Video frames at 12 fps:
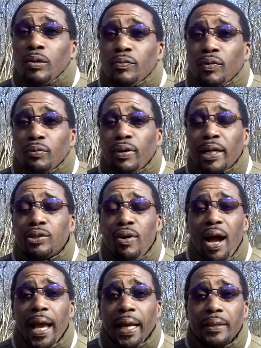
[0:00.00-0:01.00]
for Rex
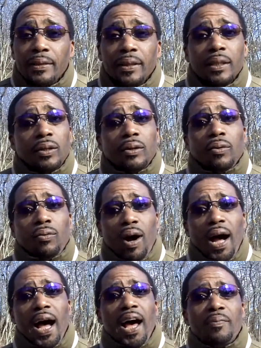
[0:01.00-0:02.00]
Ryan.
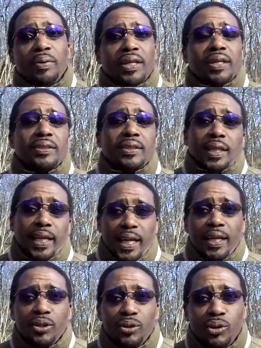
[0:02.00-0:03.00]
Why? Because
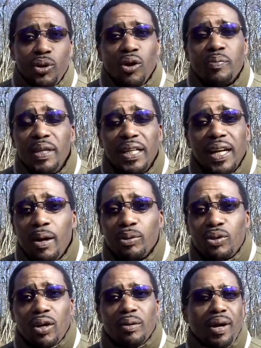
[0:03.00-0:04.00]
here in the New York media, they were
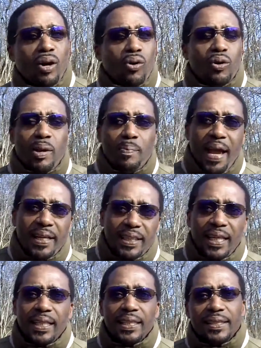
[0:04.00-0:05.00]
talking about, oh, they backed
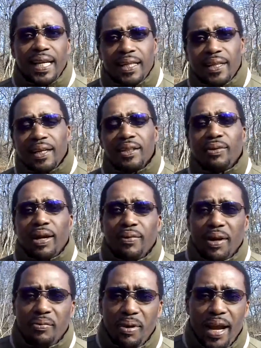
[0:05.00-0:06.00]
in, this, that, and the other,
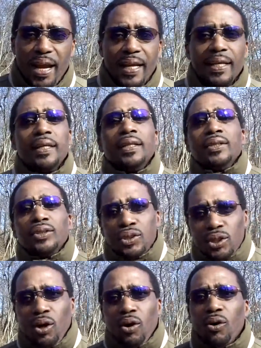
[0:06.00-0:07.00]
Ray.
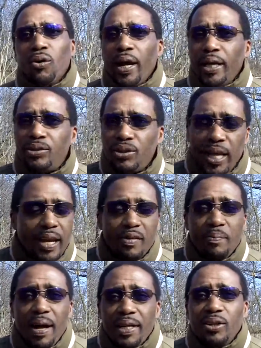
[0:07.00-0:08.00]
So, as
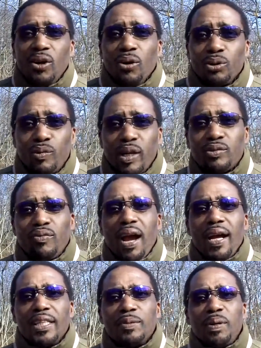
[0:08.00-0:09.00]
everybody knows, Rex
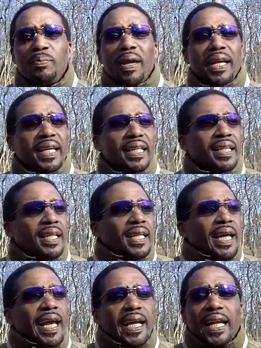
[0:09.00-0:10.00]
Ryan has been making
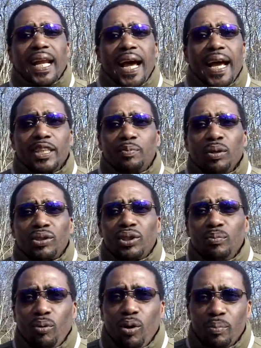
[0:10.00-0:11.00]
headlines,
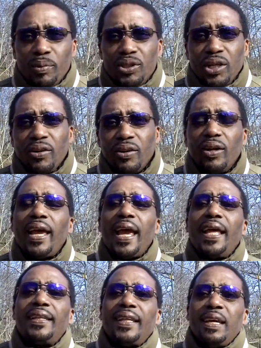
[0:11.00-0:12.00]
bulletin board material,
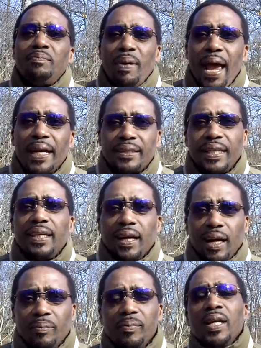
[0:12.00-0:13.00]
and they backed it
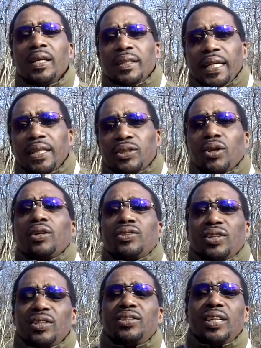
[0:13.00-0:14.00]
up. They took
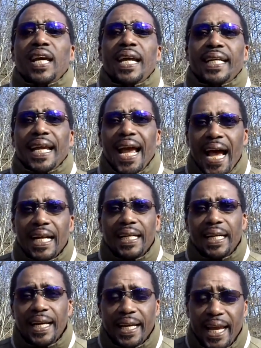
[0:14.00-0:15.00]
Cincinnati out
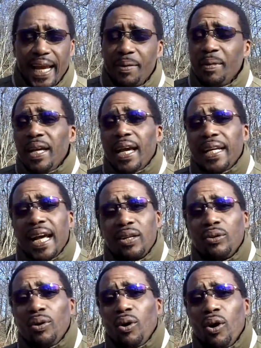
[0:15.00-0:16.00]
of their game, and I
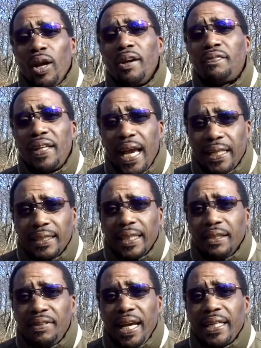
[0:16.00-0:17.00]
don't know if that
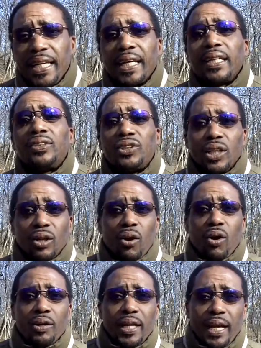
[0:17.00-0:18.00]
kicker is still
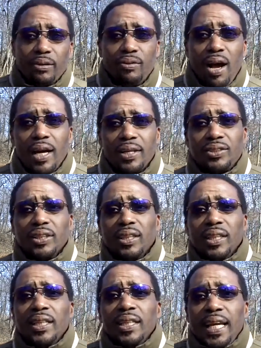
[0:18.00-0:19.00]
on that roster.
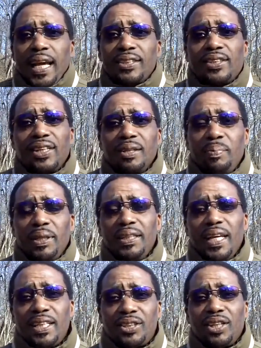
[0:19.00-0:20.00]
That's gonna
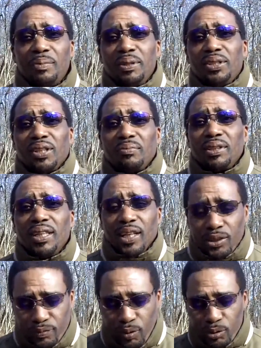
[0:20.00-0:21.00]
be something
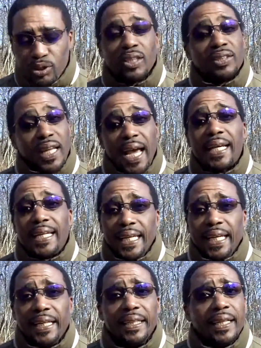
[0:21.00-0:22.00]
else, folks, because that
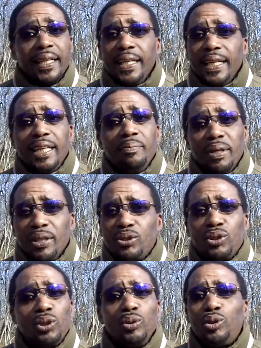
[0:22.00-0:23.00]
kid, he
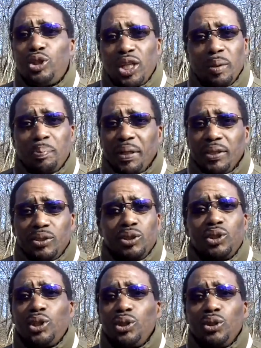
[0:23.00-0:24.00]
missed two chippies,